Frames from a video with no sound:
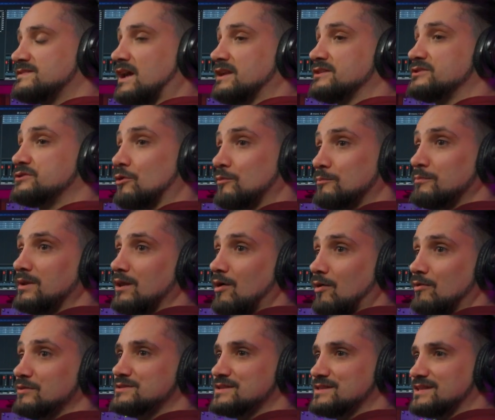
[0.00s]
that don't
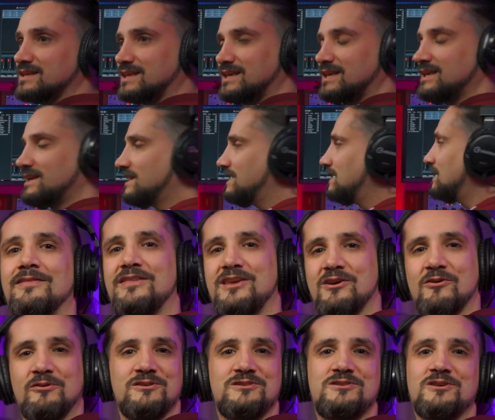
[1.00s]
belong to the key,
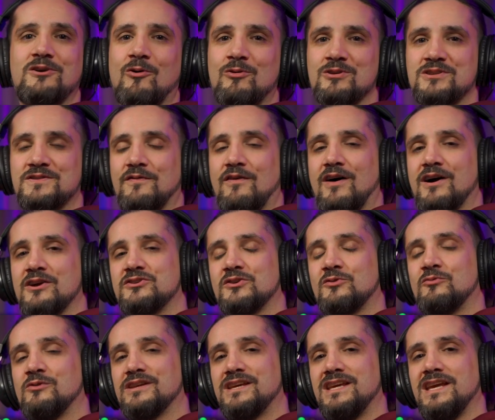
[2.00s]
the audio to chords
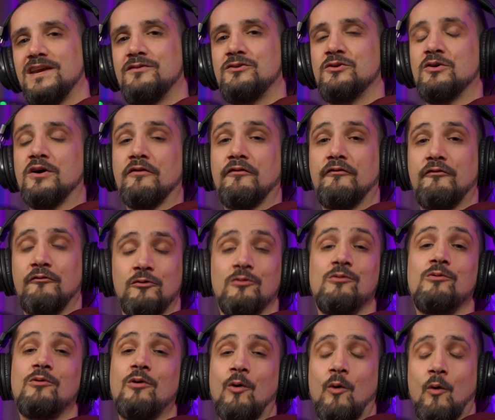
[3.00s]
function will give you a
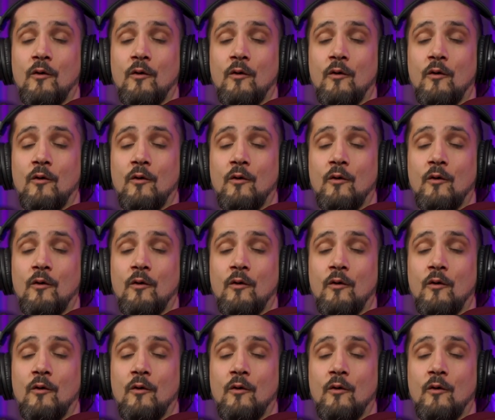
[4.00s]
full